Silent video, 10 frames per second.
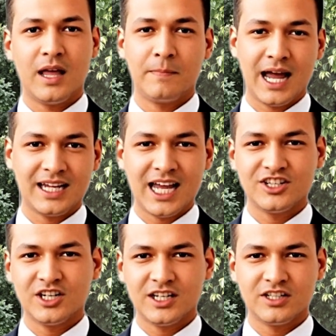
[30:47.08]

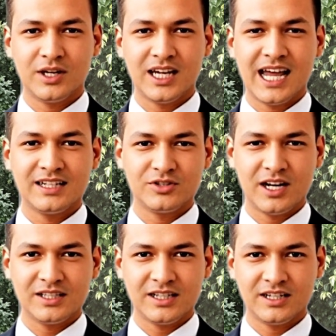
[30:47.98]
Medication history can't
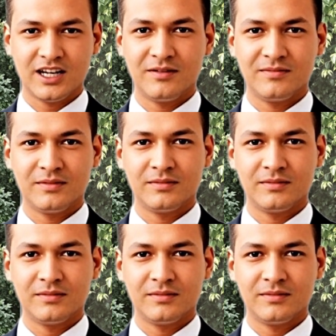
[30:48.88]
stress this enough.